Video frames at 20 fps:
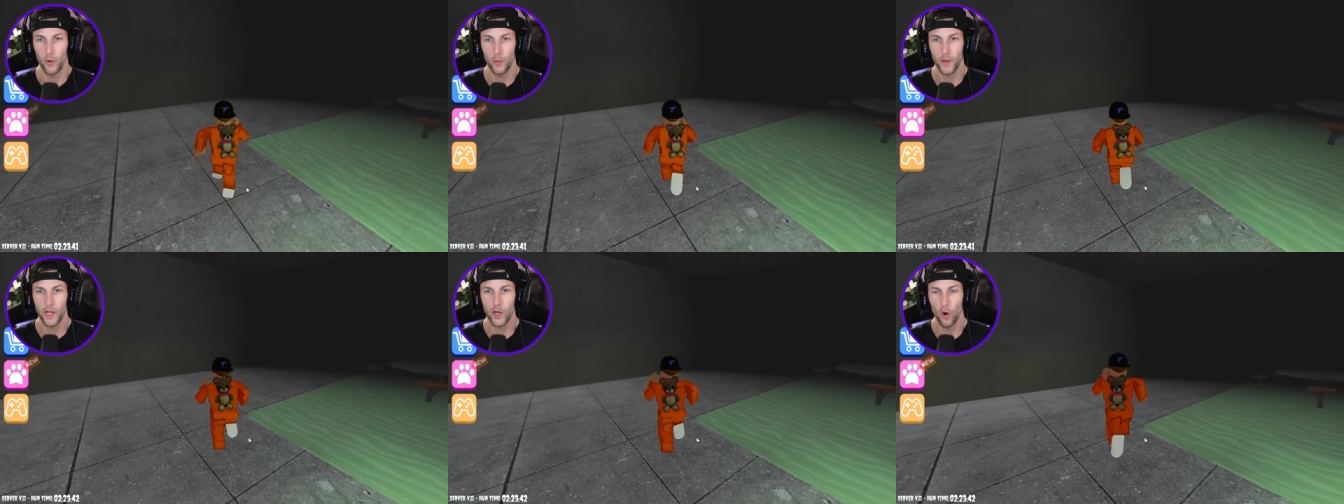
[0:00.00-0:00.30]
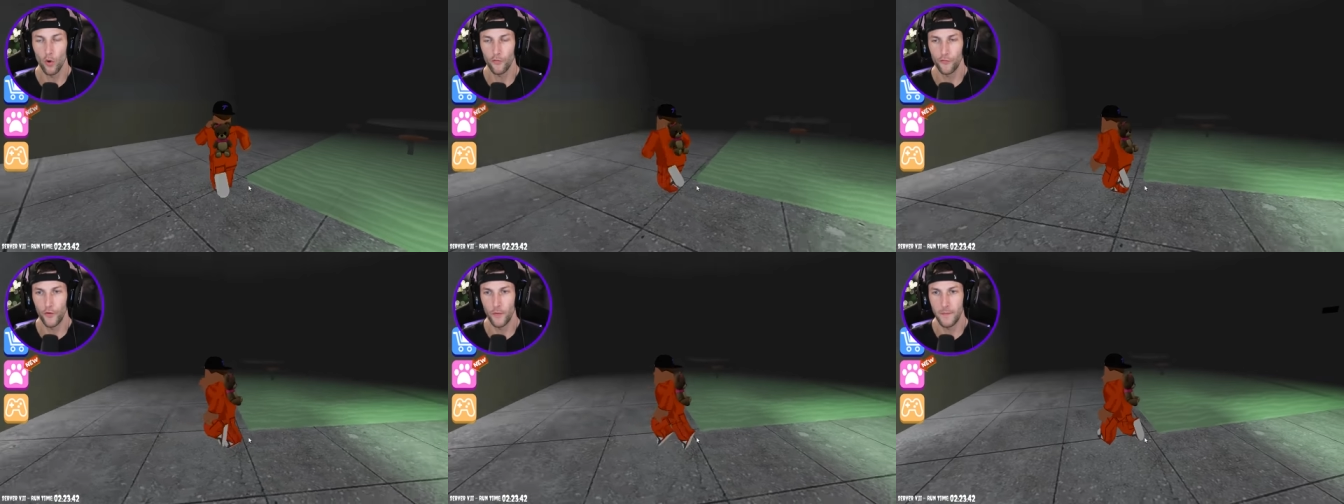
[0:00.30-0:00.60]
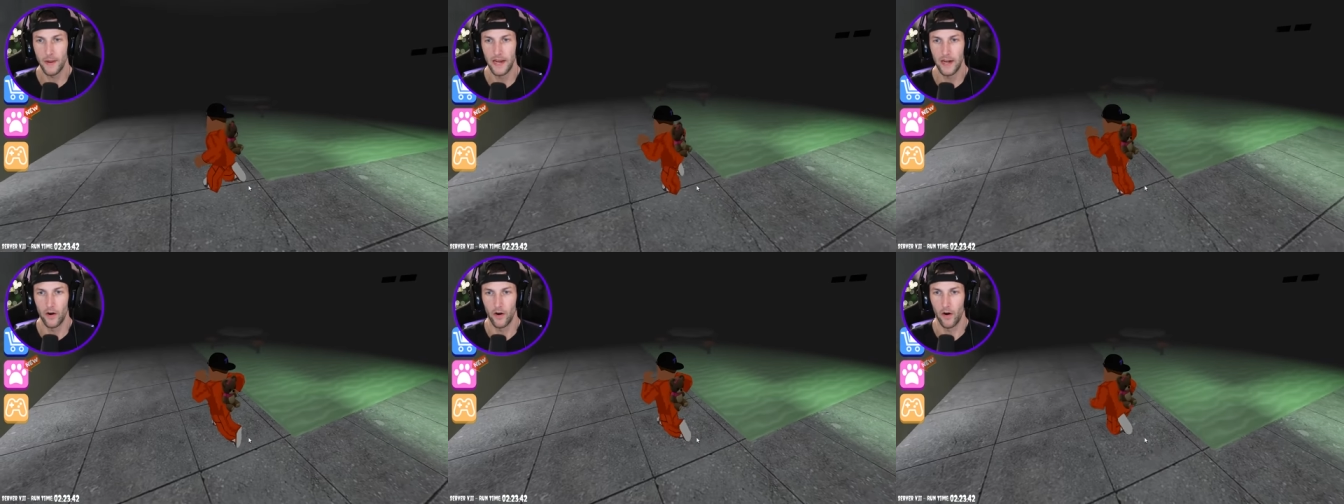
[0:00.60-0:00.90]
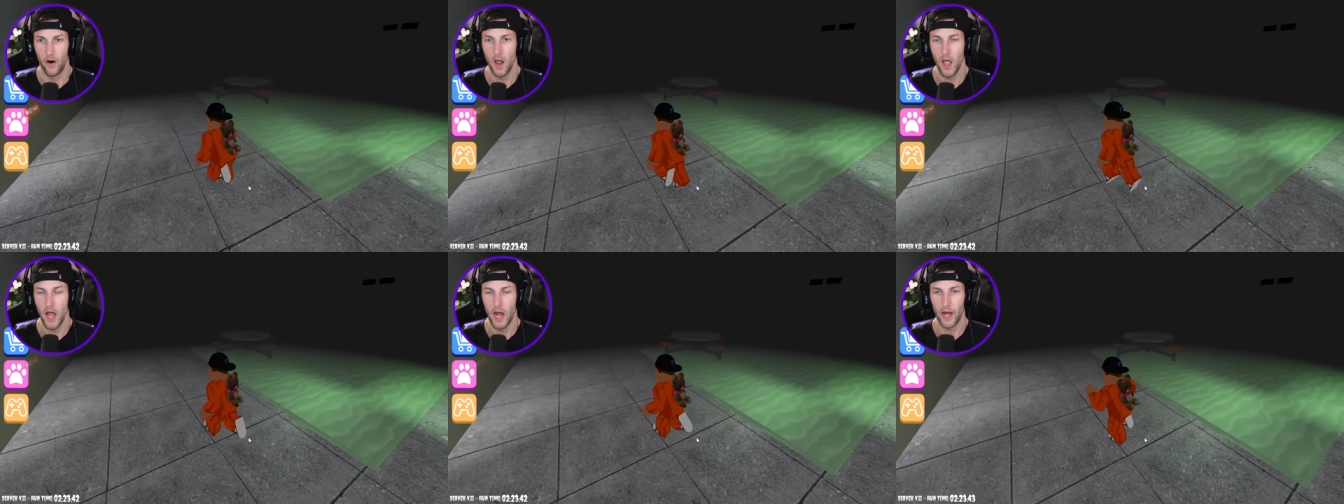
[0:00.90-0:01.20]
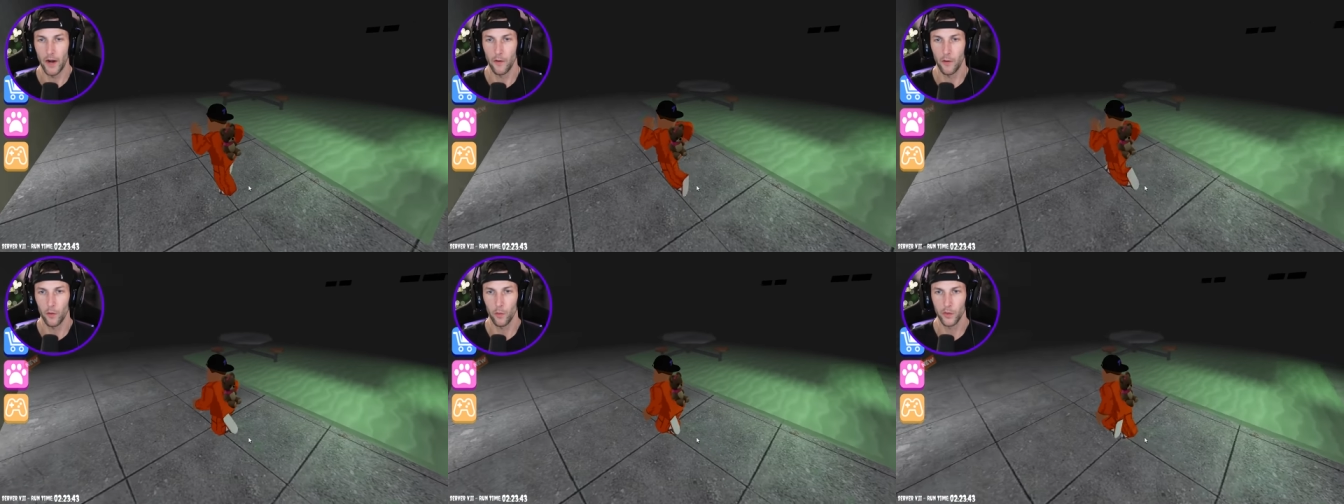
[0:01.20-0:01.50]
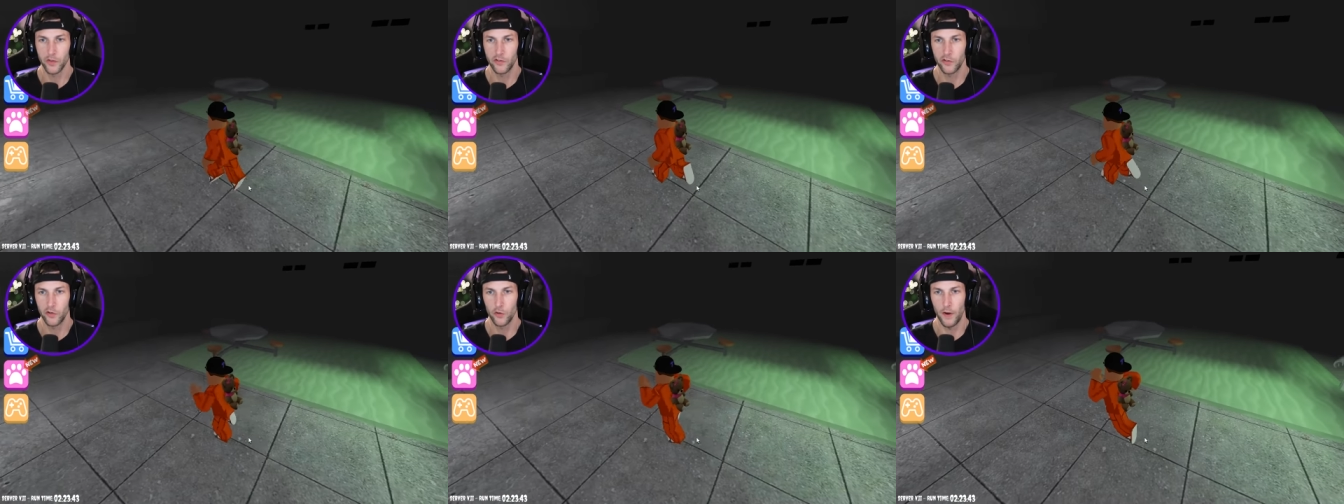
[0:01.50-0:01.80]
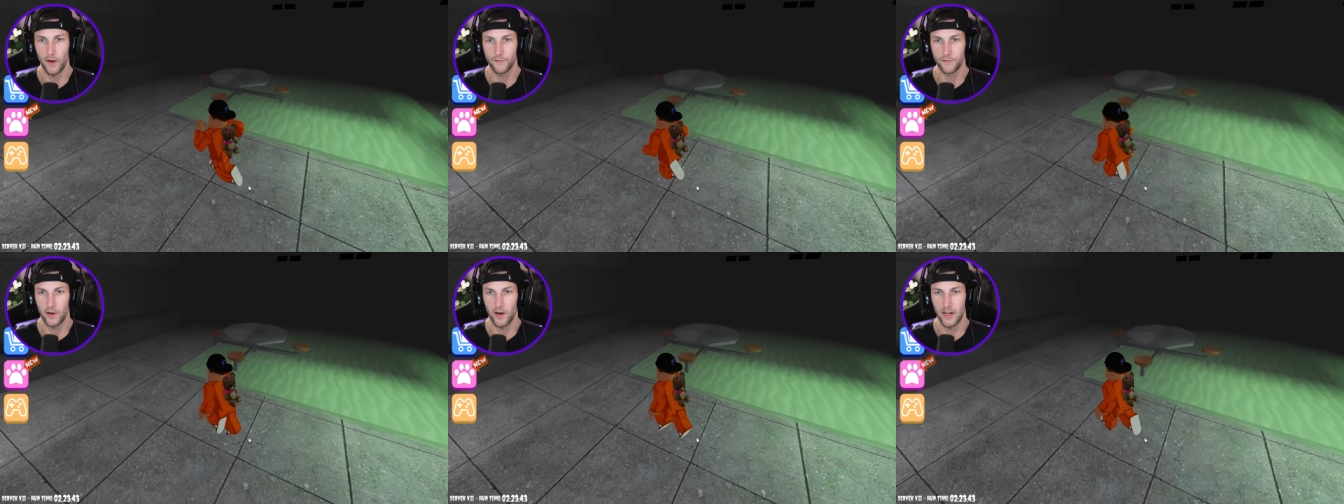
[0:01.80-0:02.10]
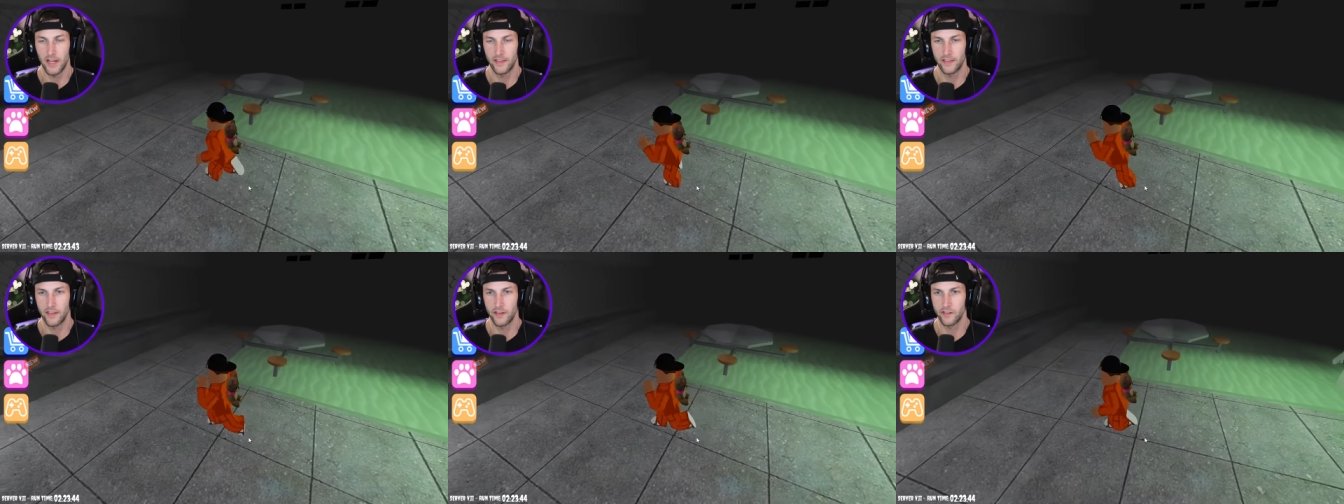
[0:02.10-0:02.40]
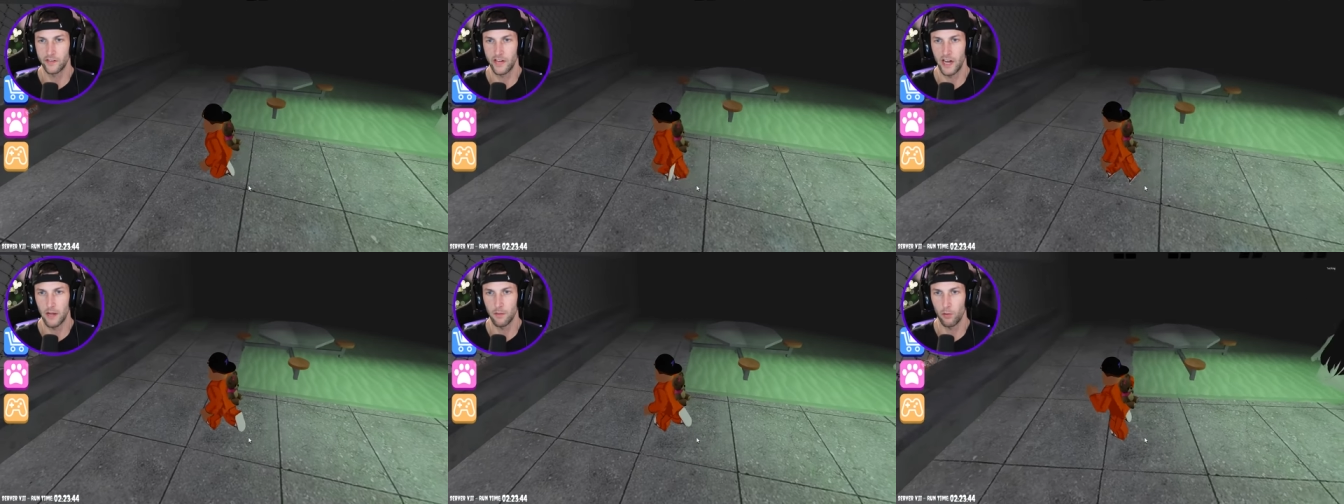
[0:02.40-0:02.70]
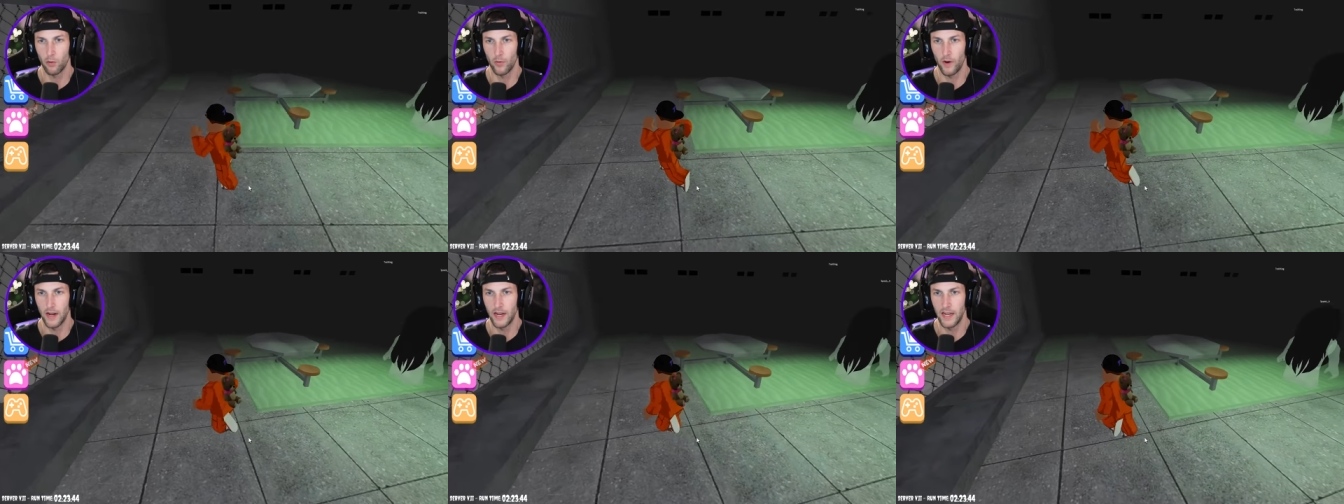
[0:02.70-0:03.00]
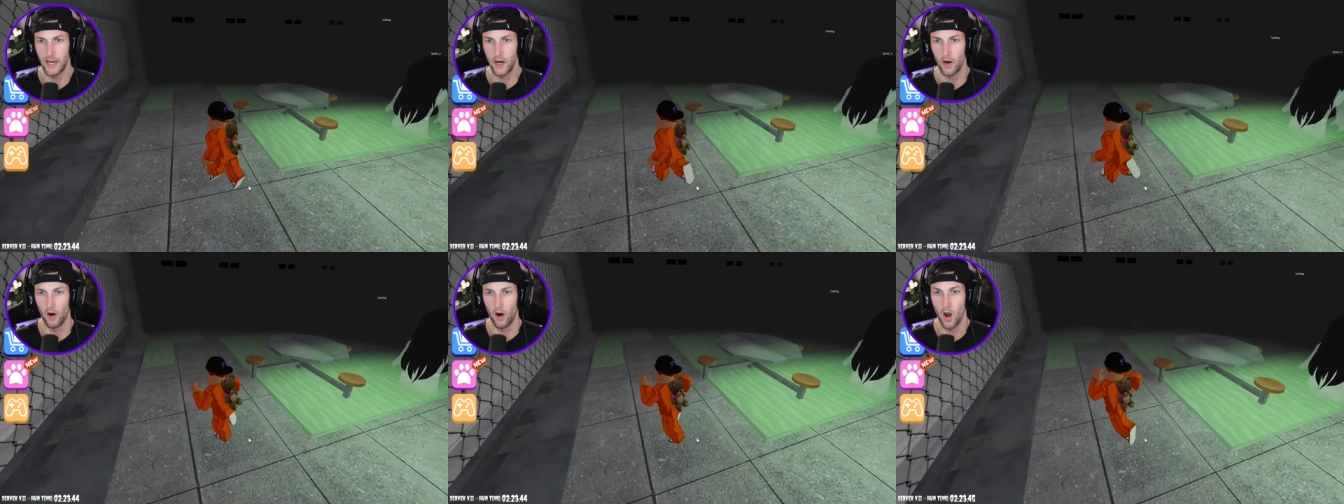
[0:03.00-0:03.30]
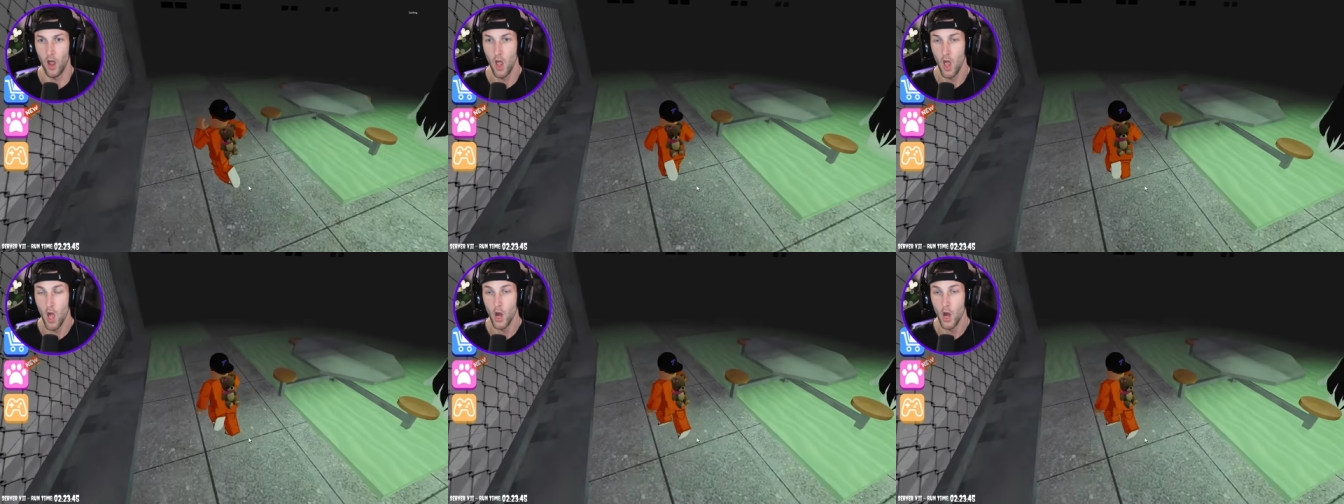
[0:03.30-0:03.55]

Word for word: Where do we go from here? I don't know what to do after I hit this table right here.